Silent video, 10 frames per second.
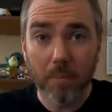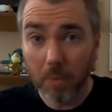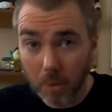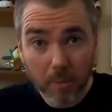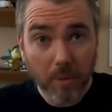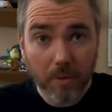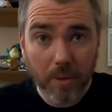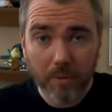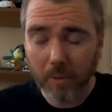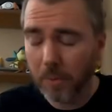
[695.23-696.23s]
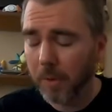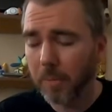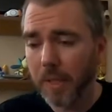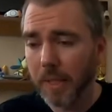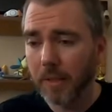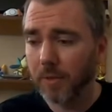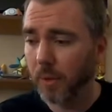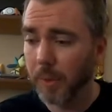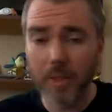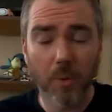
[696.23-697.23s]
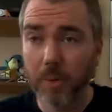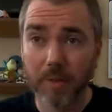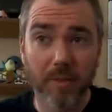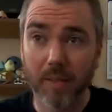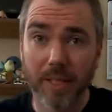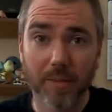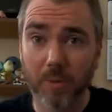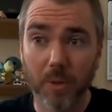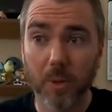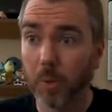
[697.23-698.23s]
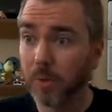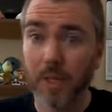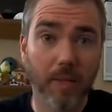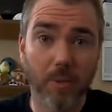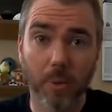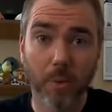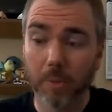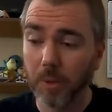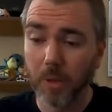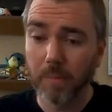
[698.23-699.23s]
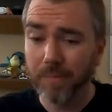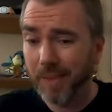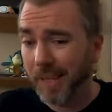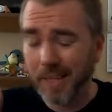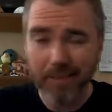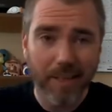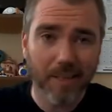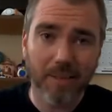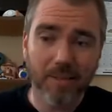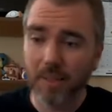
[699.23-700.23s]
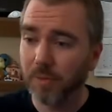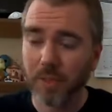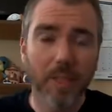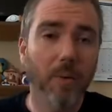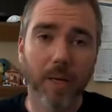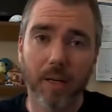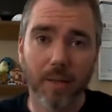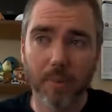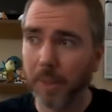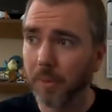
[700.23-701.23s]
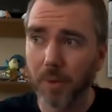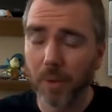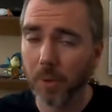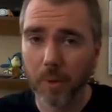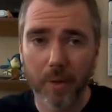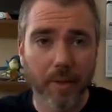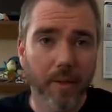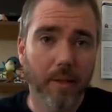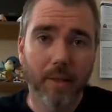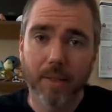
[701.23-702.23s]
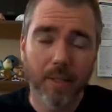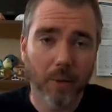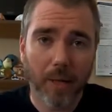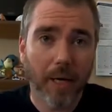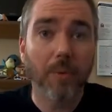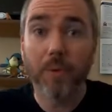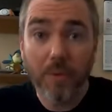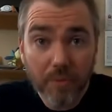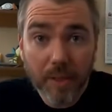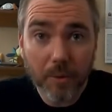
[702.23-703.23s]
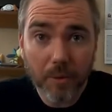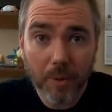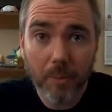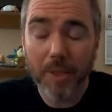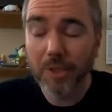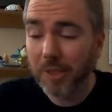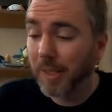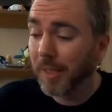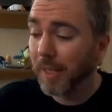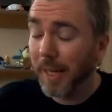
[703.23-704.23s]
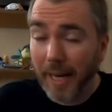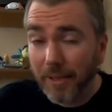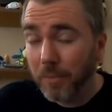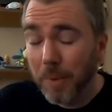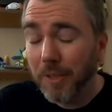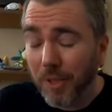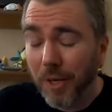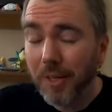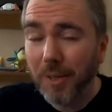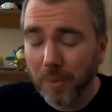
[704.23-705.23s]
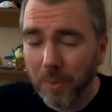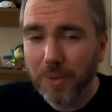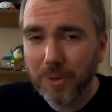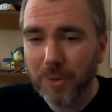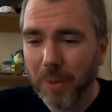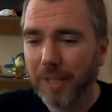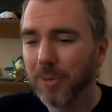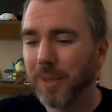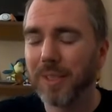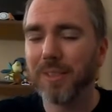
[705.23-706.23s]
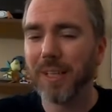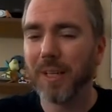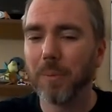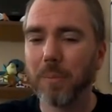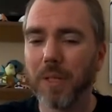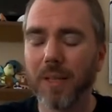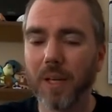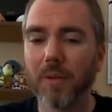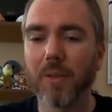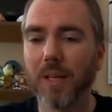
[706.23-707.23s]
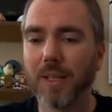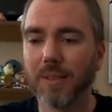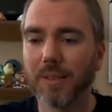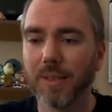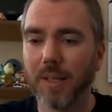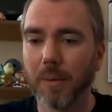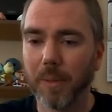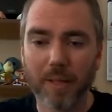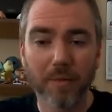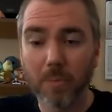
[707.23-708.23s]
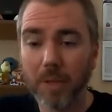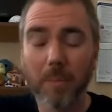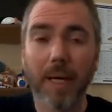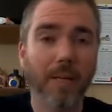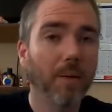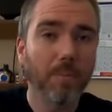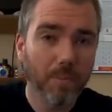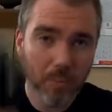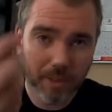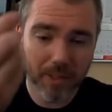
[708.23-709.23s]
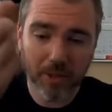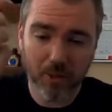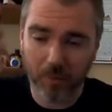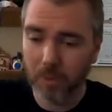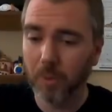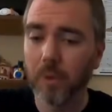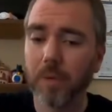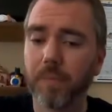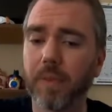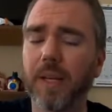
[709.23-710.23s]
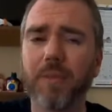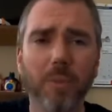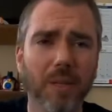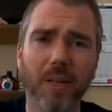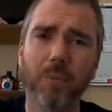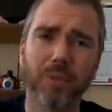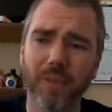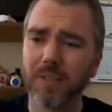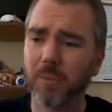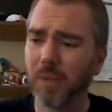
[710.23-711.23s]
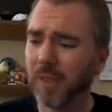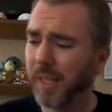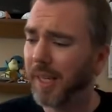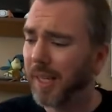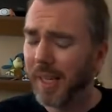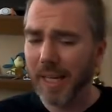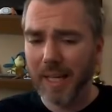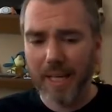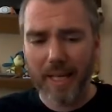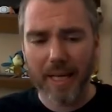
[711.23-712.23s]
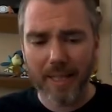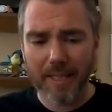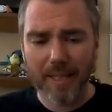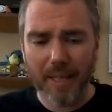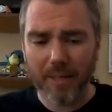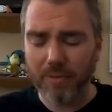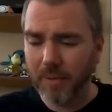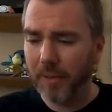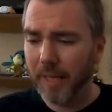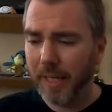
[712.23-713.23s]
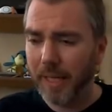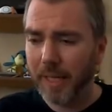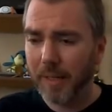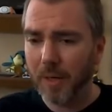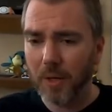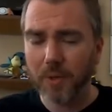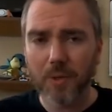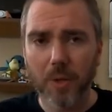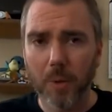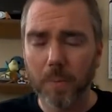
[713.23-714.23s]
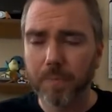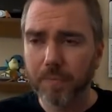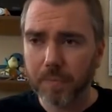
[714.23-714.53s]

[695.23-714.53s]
mobile if we want to be, so we don't necessarily have to record tied to a computer. I can take this stuff anywhere, and we could record, out in the field, which has been done once or twice with this setup. But the other thing is, it gives me the backup with the digital recorder. It gives me a lot more flexibility, and I feel like also